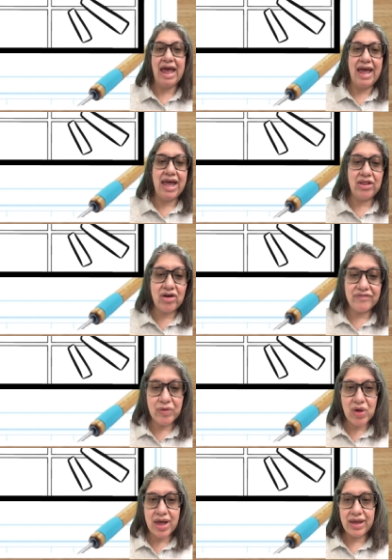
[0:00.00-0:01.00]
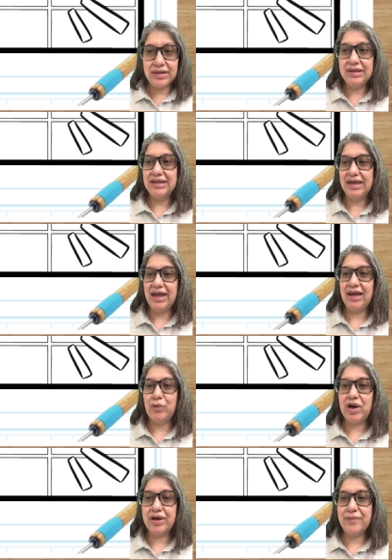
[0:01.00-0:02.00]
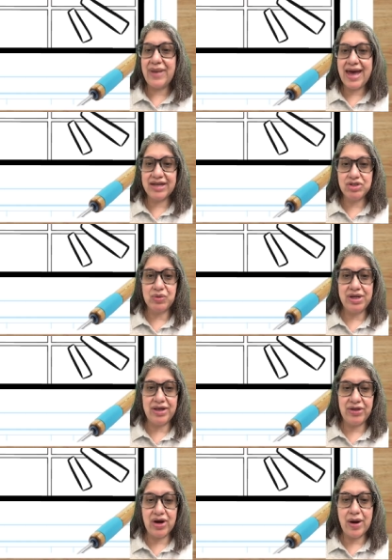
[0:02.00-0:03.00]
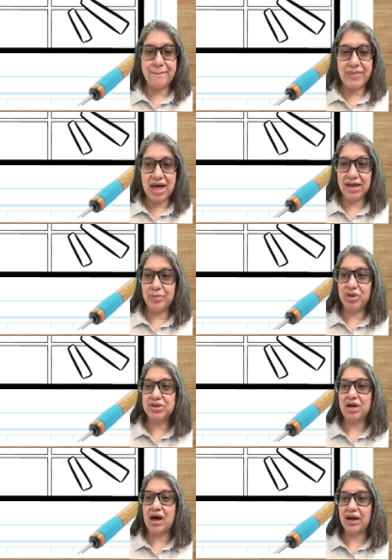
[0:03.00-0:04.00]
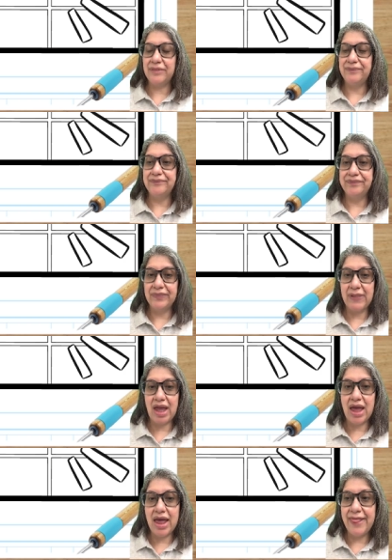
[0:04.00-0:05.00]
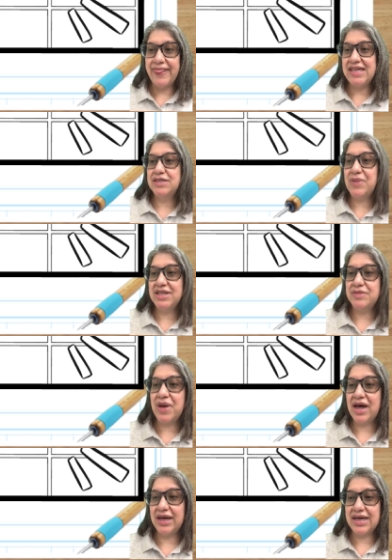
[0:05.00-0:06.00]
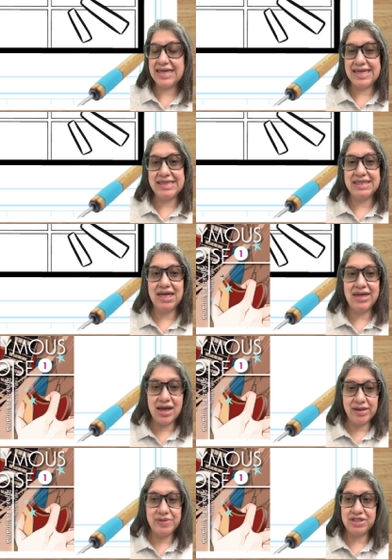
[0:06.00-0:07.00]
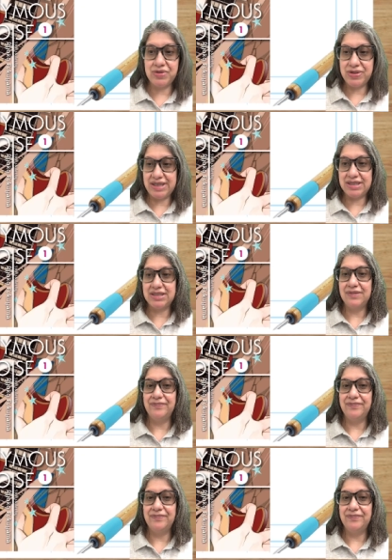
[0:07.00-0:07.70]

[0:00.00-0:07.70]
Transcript: Hello everyone, and welcome back to another manga book talk. This month's manga is Anonymous Noise.